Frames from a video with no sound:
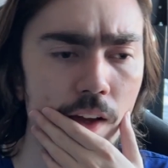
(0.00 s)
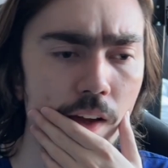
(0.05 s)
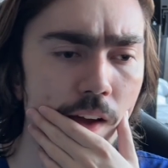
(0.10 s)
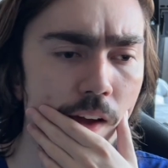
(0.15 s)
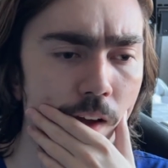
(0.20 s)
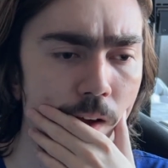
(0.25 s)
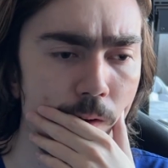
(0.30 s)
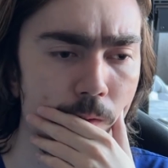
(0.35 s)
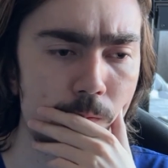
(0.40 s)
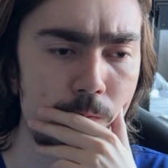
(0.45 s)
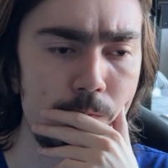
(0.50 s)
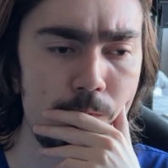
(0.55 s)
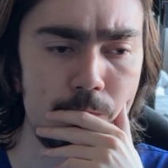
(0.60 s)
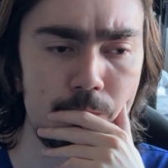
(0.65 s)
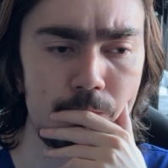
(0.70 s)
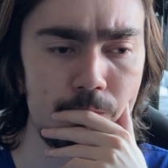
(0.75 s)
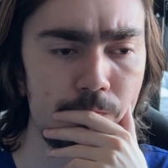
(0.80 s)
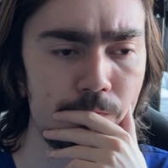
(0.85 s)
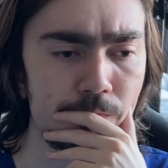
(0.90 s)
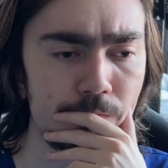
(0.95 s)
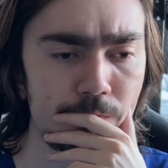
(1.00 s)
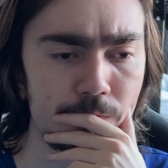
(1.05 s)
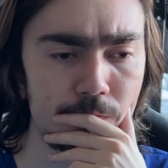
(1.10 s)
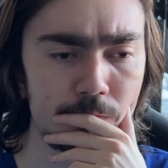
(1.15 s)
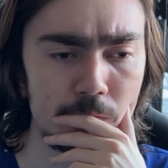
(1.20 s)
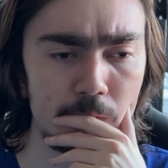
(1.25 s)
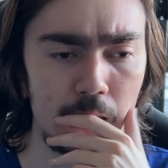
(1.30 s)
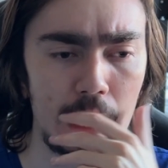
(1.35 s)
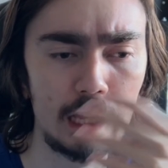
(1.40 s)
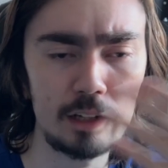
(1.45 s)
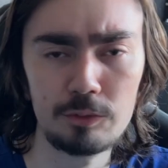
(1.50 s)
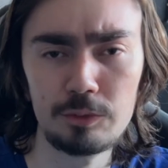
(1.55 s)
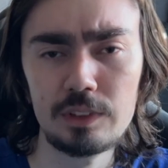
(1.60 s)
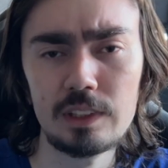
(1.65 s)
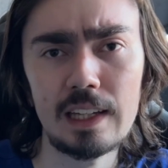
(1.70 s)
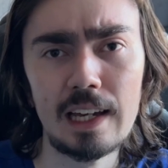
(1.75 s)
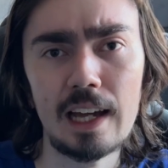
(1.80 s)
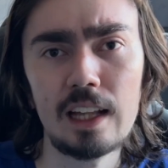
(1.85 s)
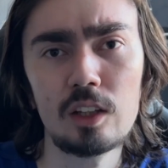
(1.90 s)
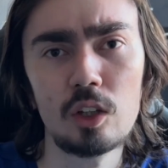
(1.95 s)
I feel
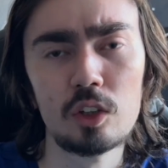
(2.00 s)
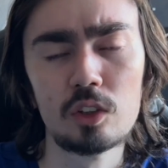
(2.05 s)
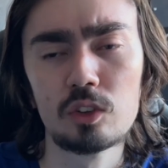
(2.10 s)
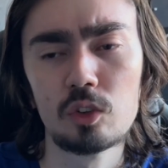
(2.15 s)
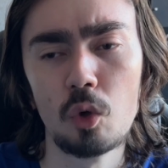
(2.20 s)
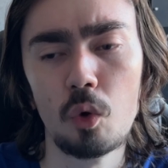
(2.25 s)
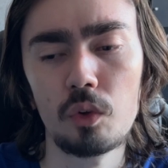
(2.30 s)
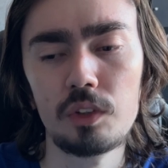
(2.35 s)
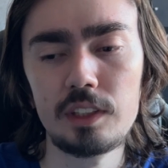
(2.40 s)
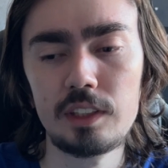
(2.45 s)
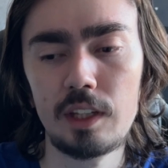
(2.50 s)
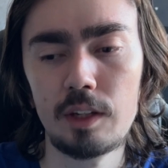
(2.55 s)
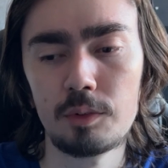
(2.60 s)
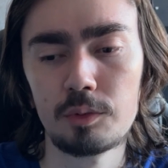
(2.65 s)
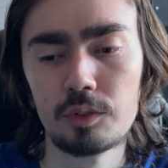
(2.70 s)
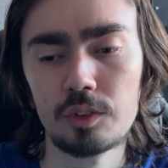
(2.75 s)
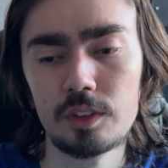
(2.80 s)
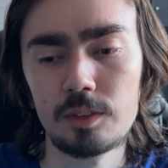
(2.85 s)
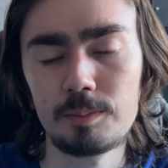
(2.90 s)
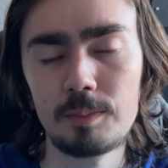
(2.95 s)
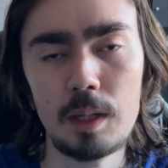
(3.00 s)
like I look totally different.